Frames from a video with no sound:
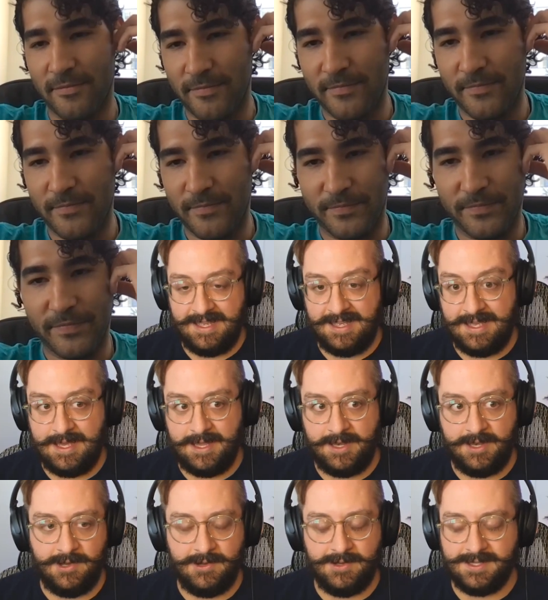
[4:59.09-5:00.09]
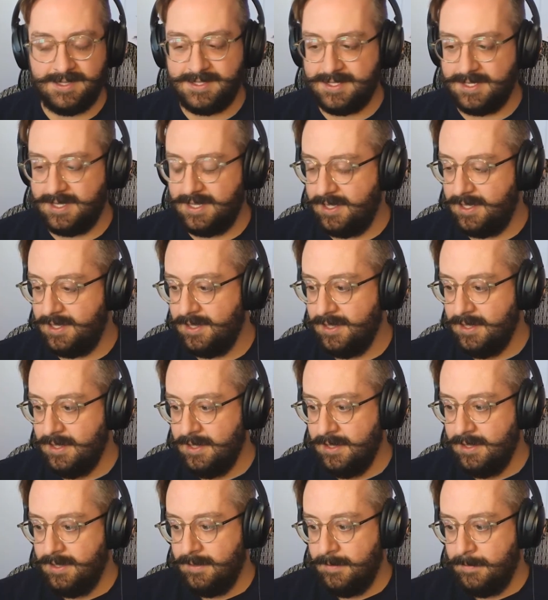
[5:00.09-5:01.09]
Yeah, yeah, no, it's uh,
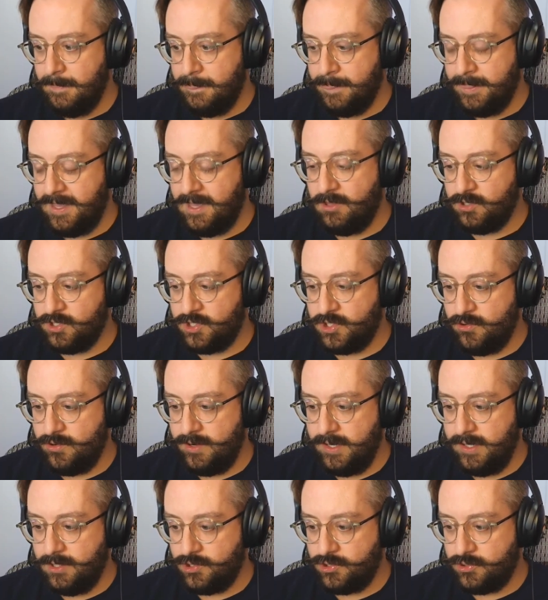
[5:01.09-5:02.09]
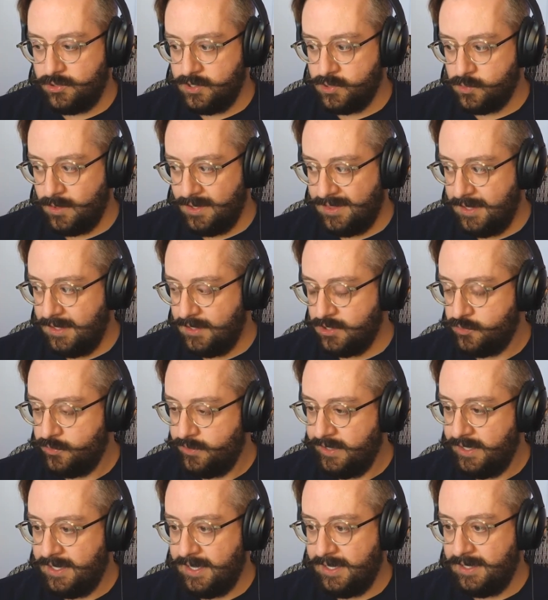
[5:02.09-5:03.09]
yeah. There's certain industries where things really
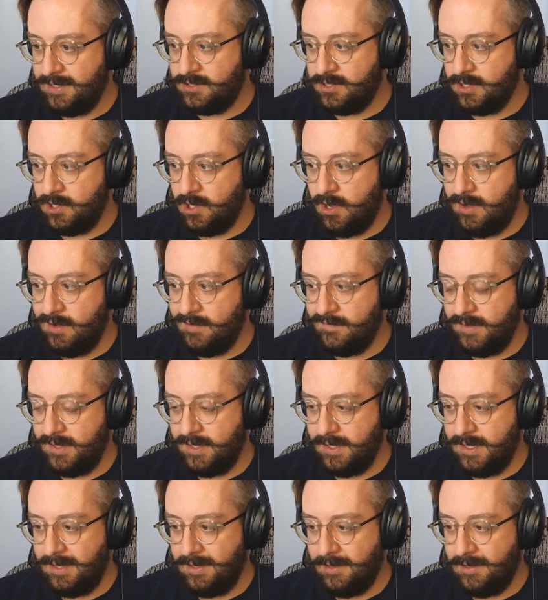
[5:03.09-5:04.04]
kind of took off, and and